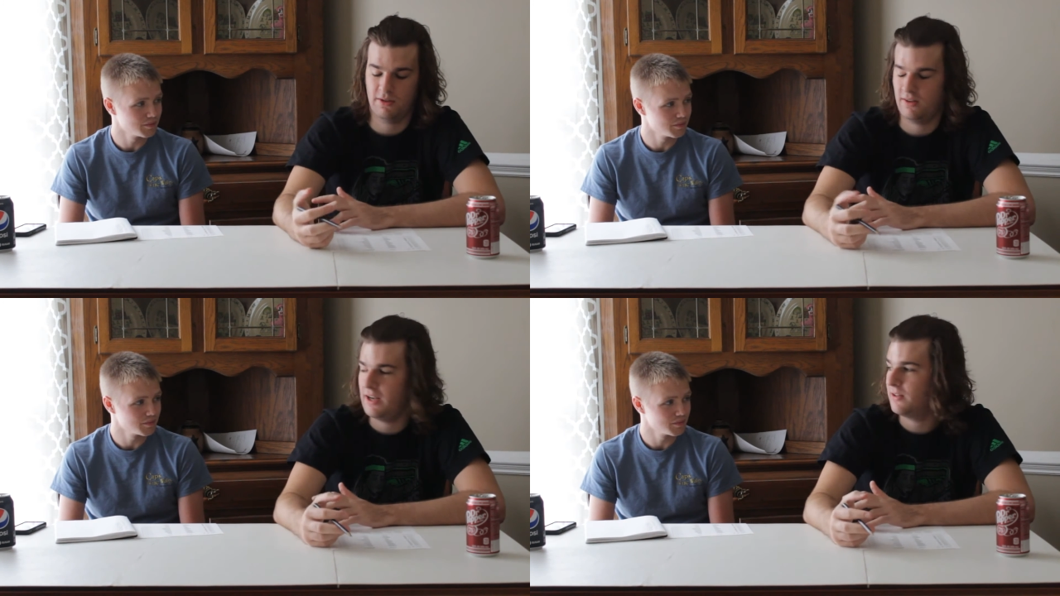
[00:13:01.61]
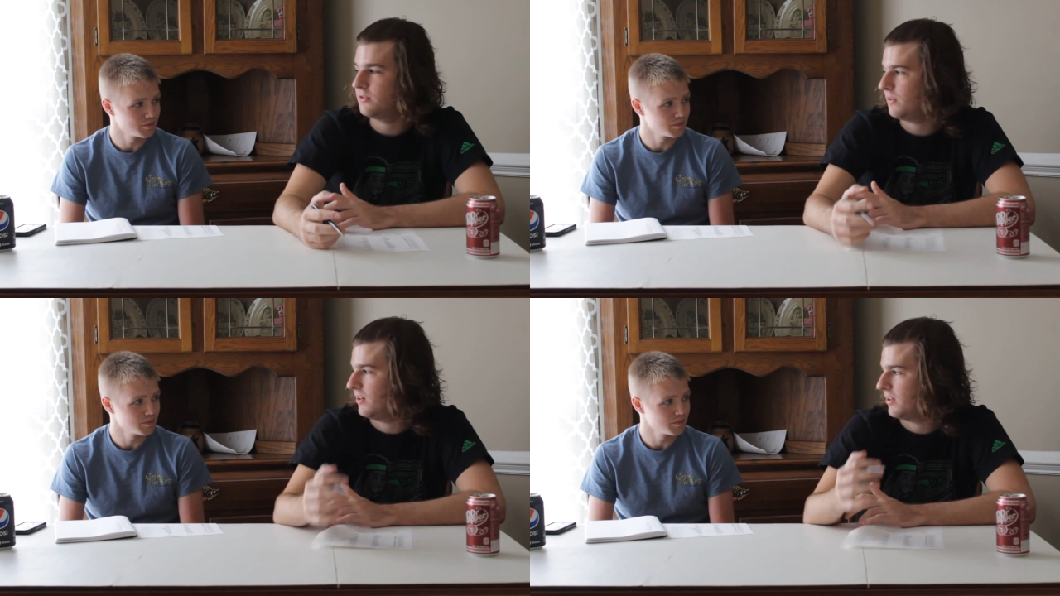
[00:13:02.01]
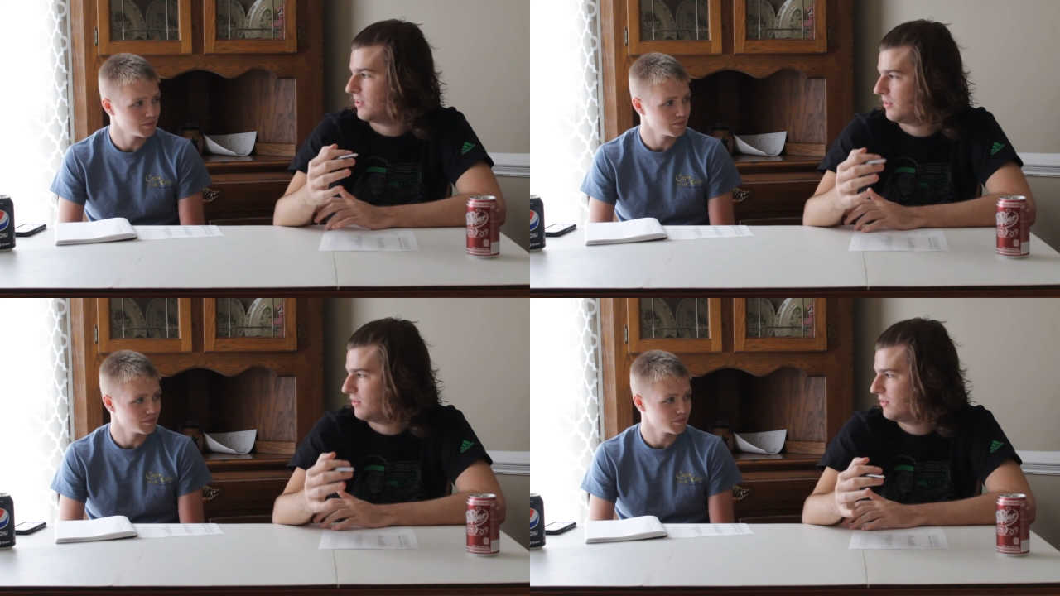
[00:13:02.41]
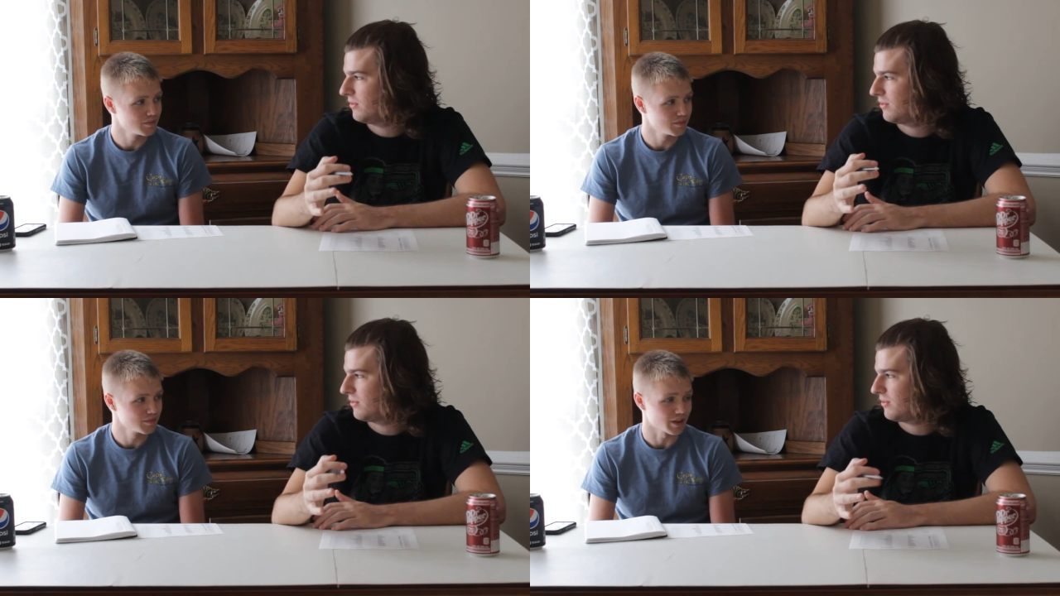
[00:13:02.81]
Speaker 1: but Andrew Luck can.
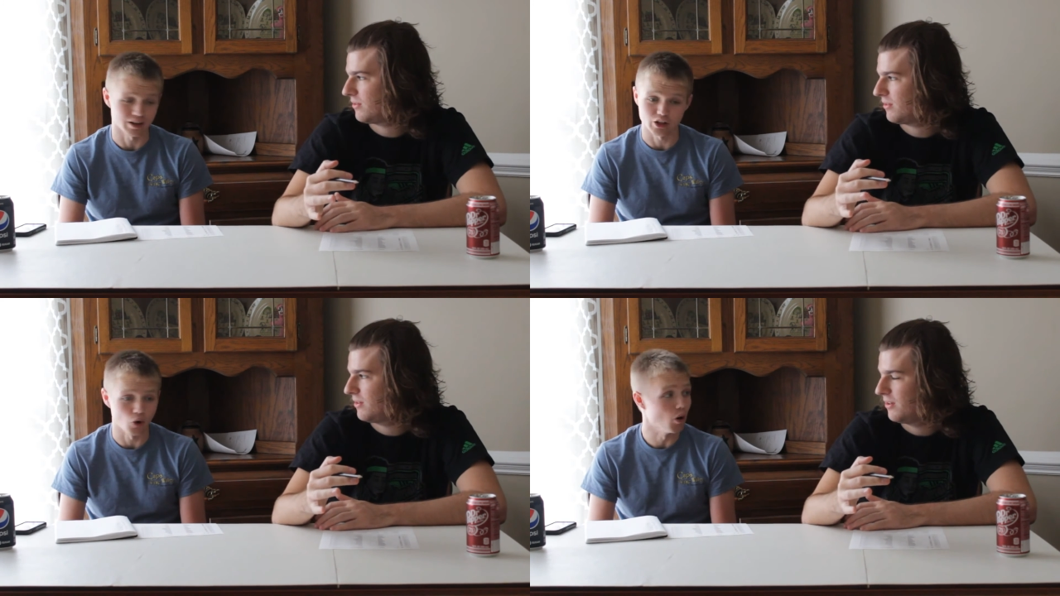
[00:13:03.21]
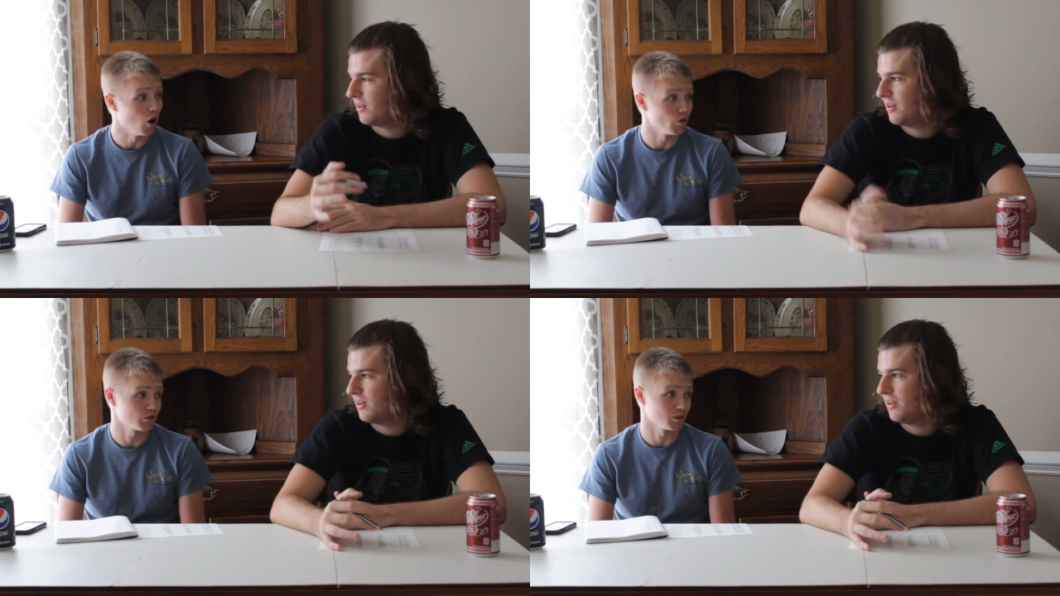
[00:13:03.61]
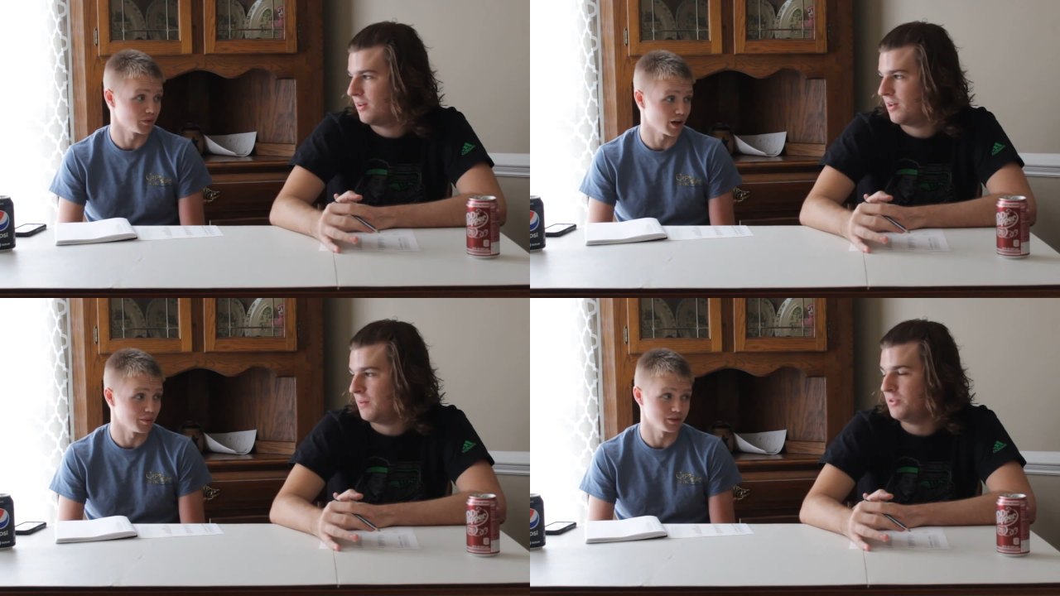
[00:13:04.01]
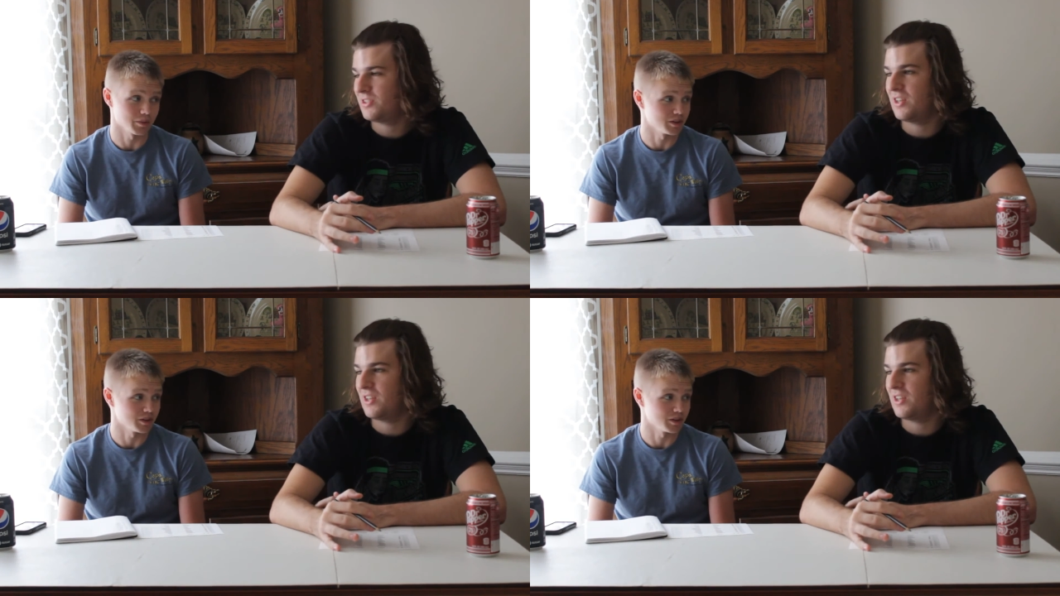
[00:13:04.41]
Speaker 2: Can go off sometimes.
Speaker 1: I'm just